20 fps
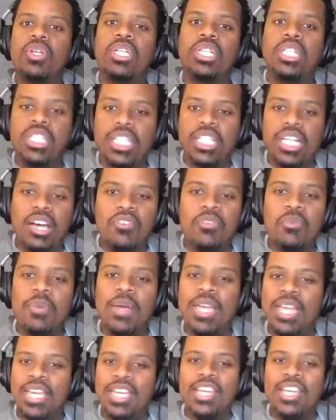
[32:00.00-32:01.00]
the lookout for my
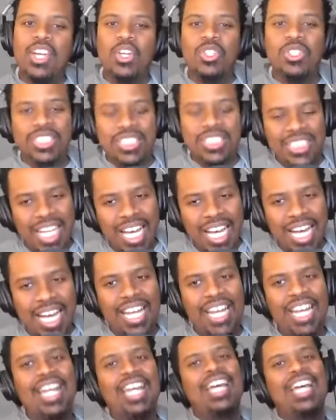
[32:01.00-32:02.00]
head coach's
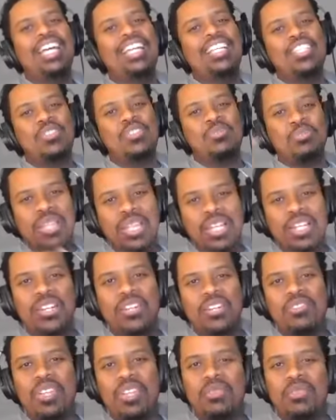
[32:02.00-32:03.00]
guide to player
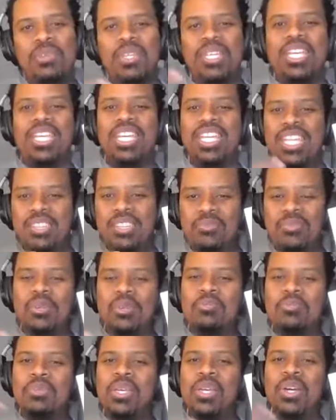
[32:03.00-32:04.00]
development
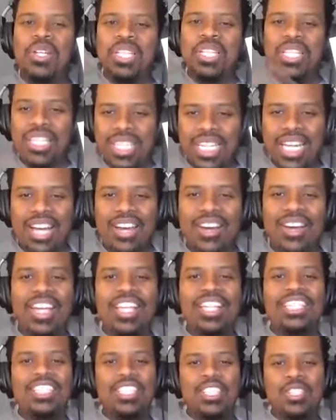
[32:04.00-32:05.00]
ebook. Be on the lookout.
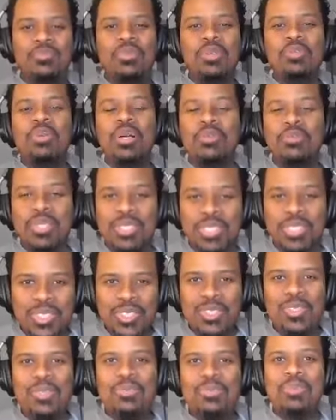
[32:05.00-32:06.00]
It should be published
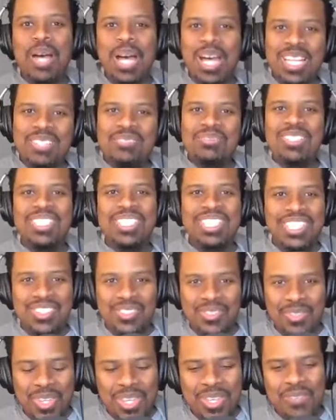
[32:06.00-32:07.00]
soon, possibly this
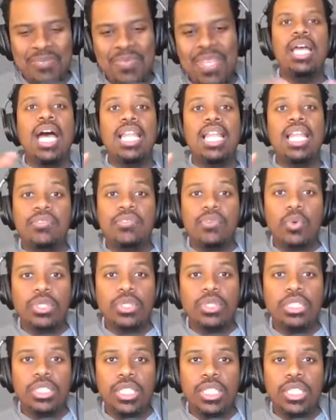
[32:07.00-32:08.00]
week. I look forward
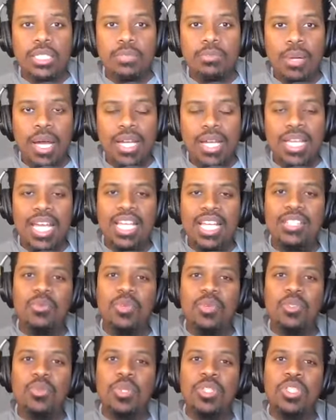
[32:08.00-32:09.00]
to the next podcast in
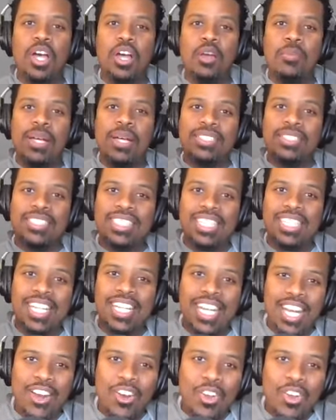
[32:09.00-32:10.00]
which we talk about
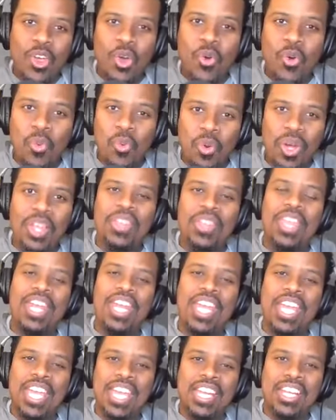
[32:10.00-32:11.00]
scenario 1 that a
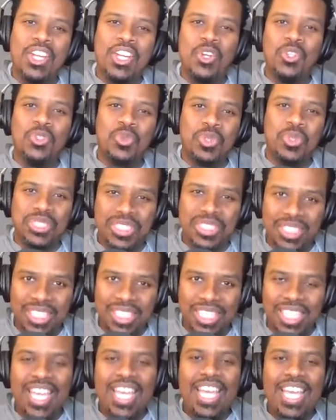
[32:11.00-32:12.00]
head coach will
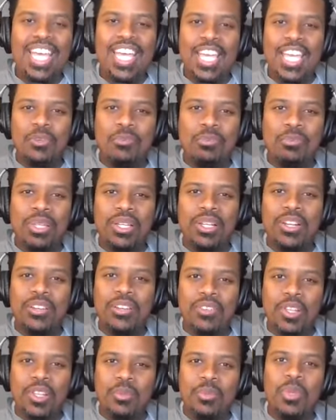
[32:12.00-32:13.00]
see in player
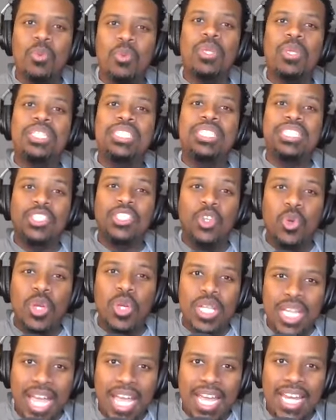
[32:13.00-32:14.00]
development, which is
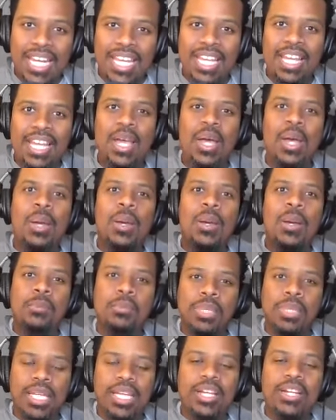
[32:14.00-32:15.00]
creating
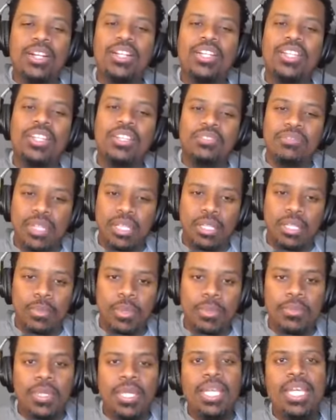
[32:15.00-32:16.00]
player
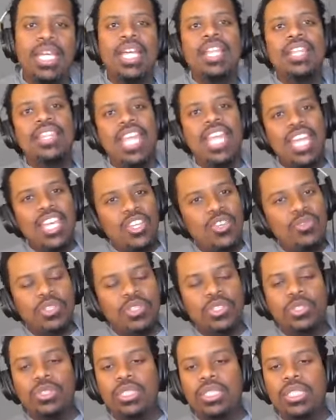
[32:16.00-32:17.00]
development. Thank you for
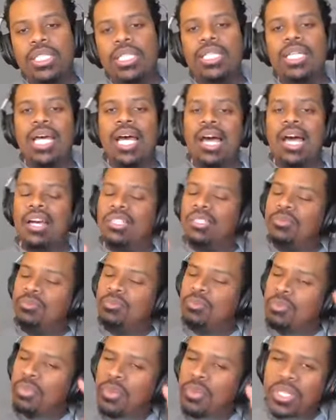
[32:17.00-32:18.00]
tuning in. I
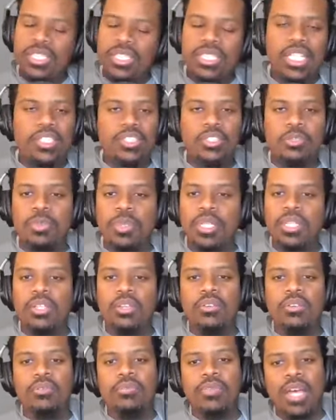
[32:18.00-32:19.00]
appreciate you spending
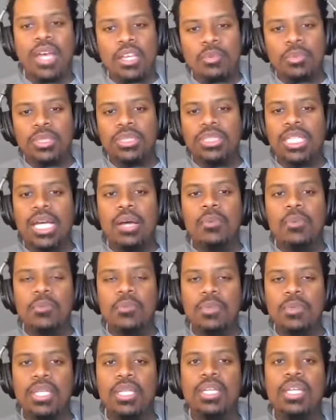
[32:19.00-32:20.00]
your valuable time with
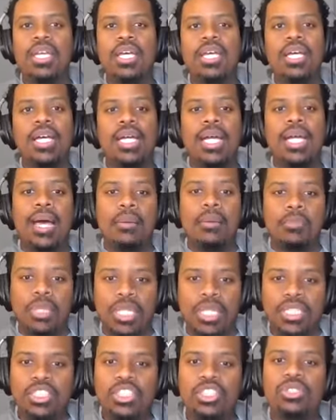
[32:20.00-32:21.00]
me. God
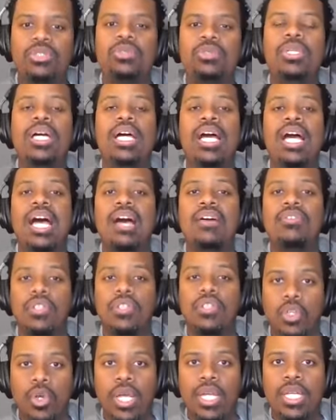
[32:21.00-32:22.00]
bless you. Have a
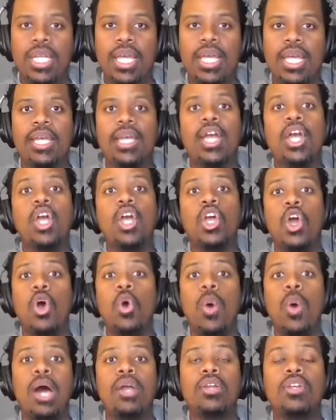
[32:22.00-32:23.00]
great day.
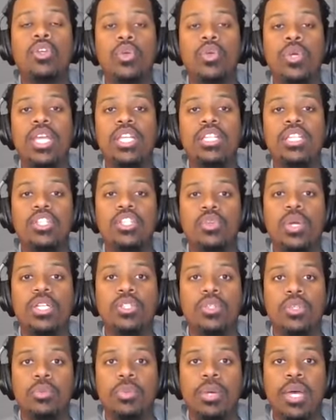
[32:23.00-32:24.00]
Go out and create
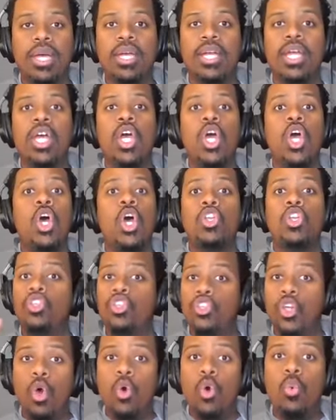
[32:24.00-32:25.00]
generational impact.
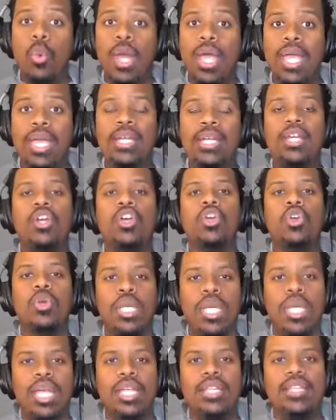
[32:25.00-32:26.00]
Don't wait.
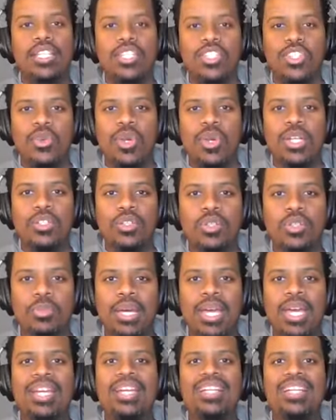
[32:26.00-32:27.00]
Create that generational
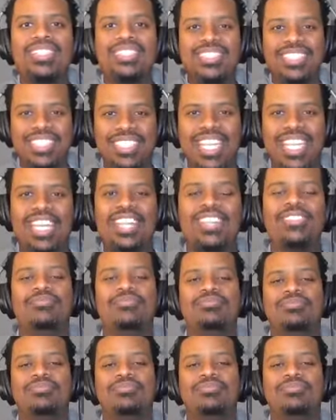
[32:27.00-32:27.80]
impact today.